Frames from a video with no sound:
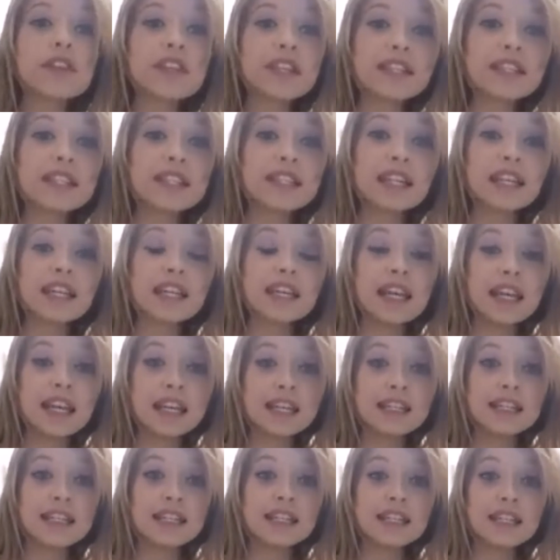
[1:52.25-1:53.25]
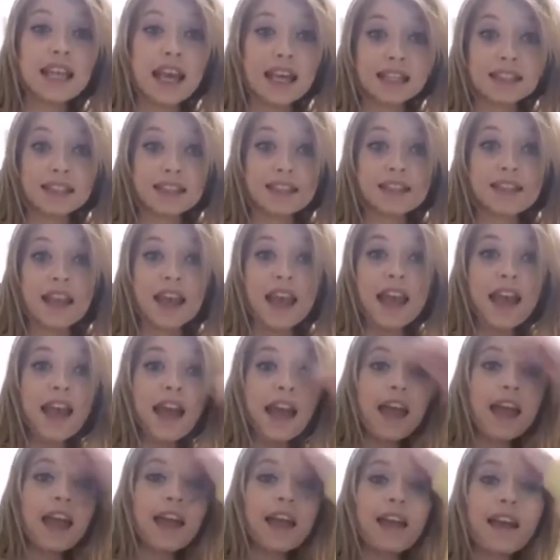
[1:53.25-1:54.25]
released kids scents.
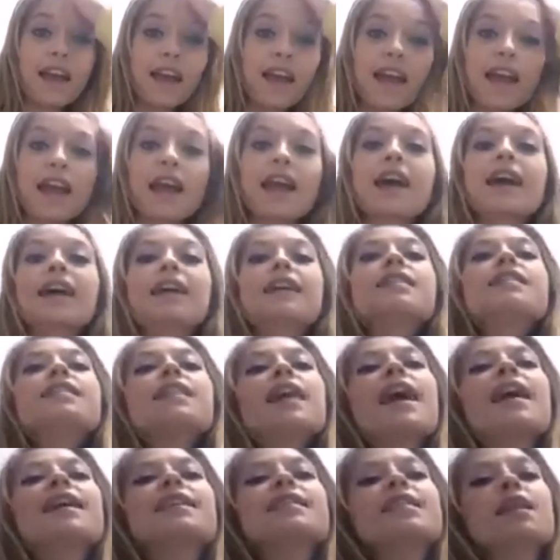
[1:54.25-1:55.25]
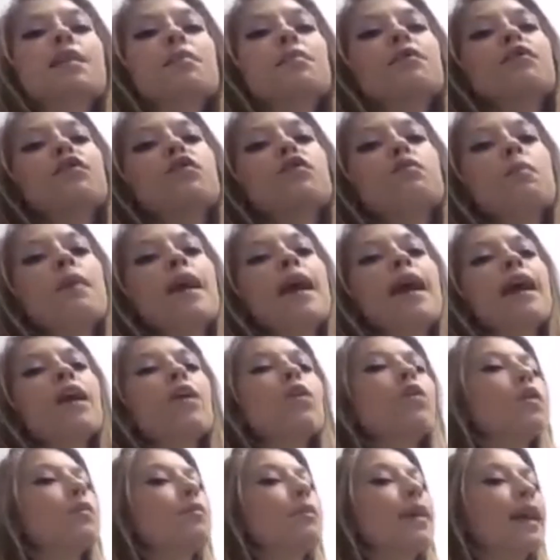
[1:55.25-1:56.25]
And as some of you may
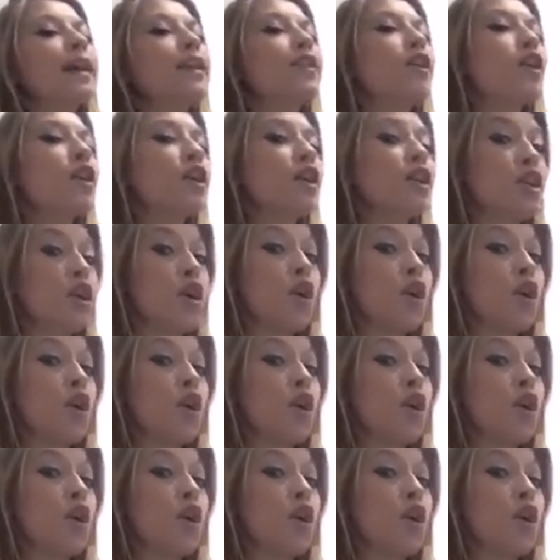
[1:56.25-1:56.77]
or may not